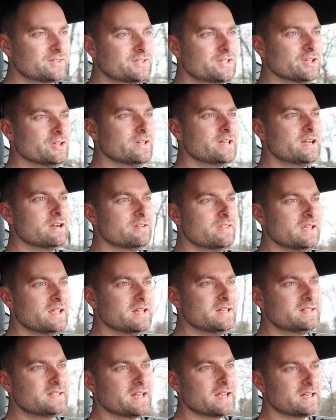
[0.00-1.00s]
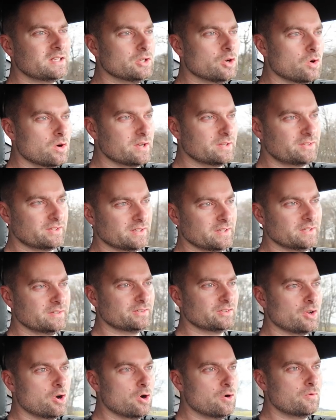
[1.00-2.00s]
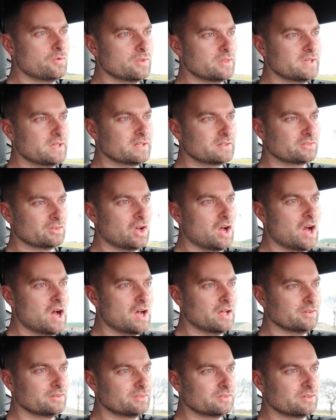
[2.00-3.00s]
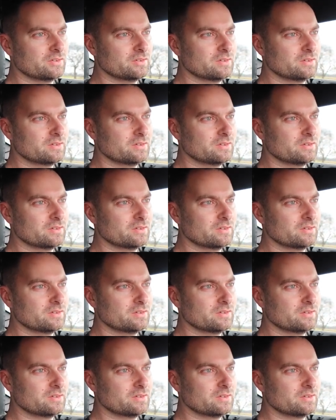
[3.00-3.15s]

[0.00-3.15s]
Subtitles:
still hear the intake noises over the exhaust,